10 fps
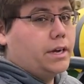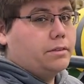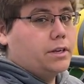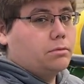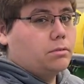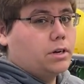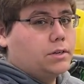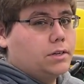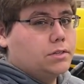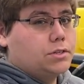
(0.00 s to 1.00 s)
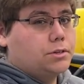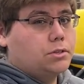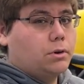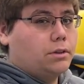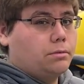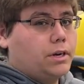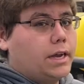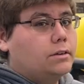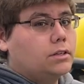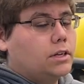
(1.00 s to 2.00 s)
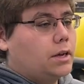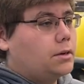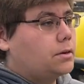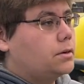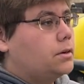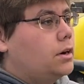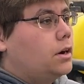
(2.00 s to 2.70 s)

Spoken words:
I think we're running this year, 23 gallon to the acre.